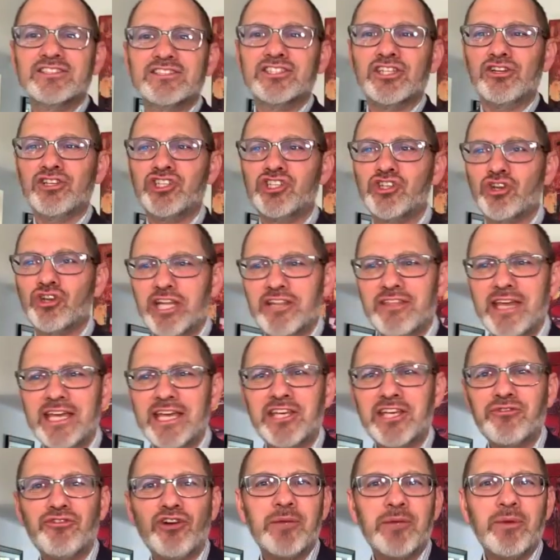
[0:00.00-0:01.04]
So, Jonny,
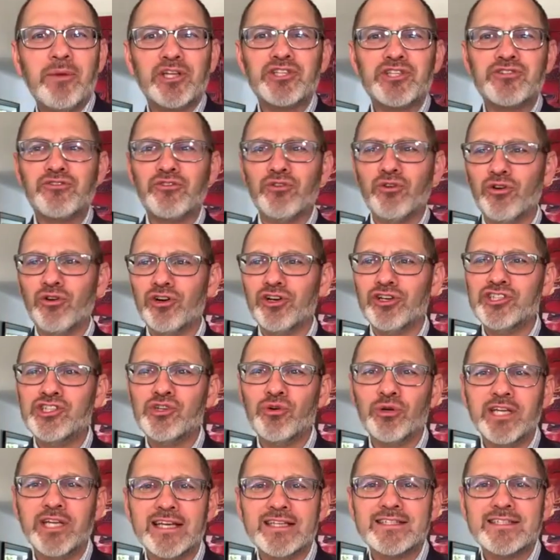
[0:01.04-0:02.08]
thank you very much for
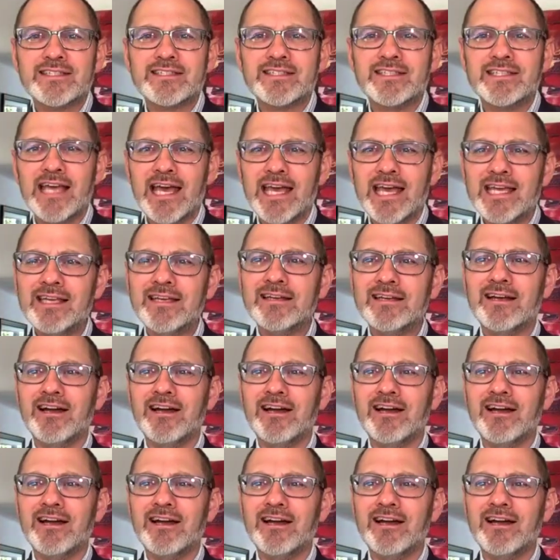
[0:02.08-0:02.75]
joining us today.